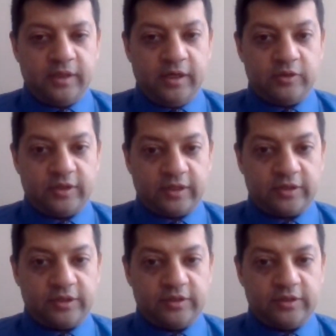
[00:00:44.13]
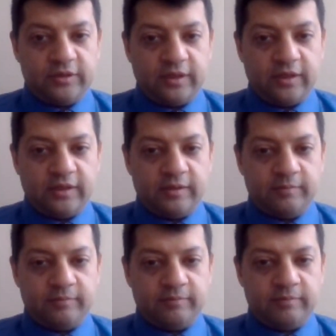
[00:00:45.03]
introduction
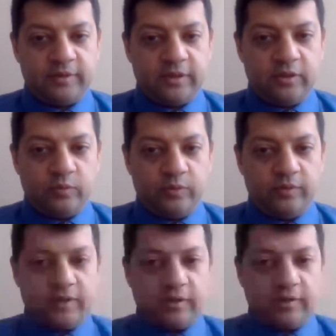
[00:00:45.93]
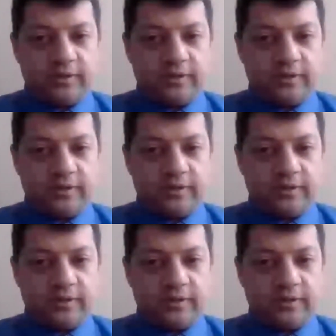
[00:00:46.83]
with regards to
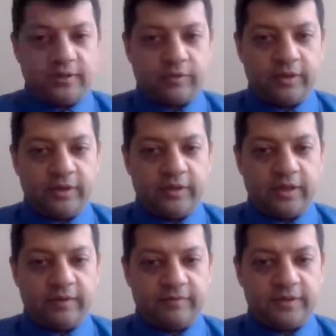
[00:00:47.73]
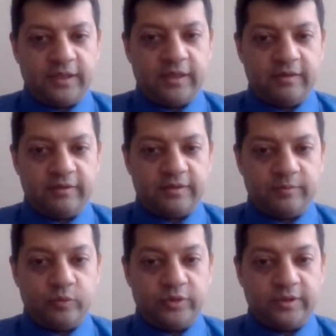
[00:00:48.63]
that. Sorry, you're going to have to hear some
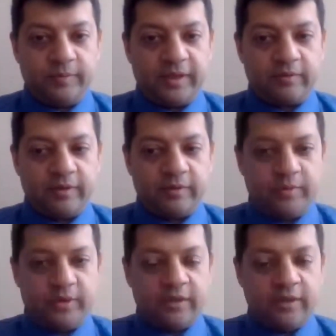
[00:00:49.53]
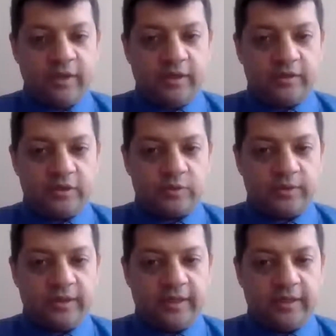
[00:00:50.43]
noise in the background, but just
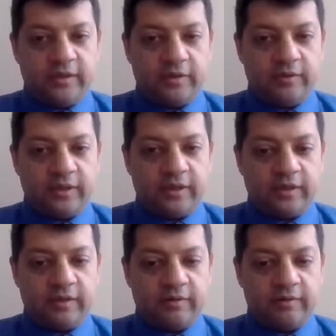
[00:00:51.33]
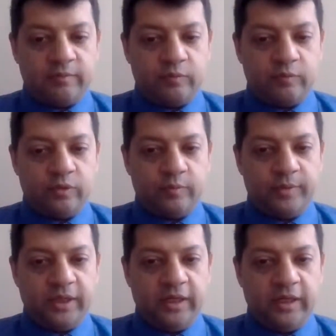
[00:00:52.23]
want to let you know that I will
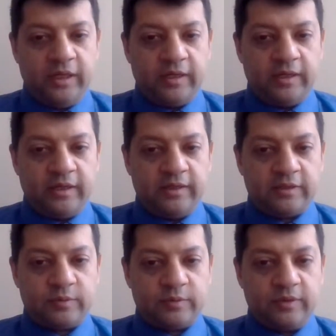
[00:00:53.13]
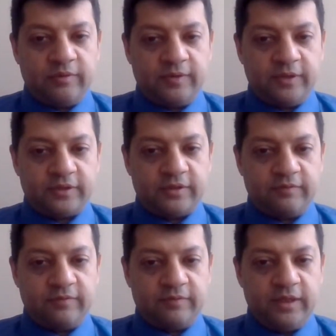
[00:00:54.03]
be, this is one of the first
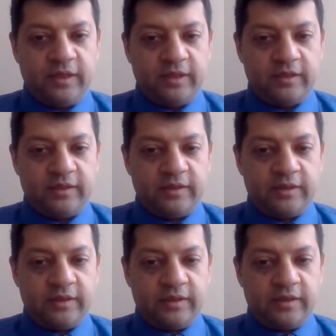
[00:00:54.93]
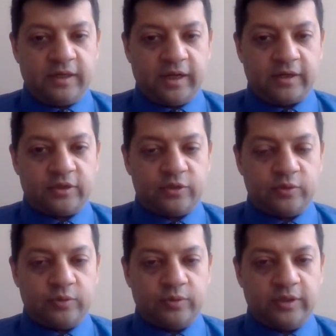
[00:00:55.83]
of the
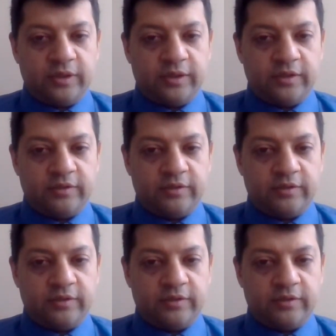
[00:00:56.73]
actual